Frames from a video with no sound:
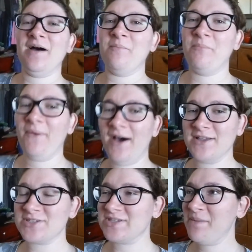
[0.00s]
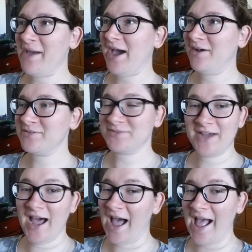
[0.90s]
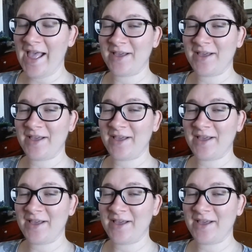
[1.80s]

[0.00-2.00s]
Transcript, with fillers: But somehow I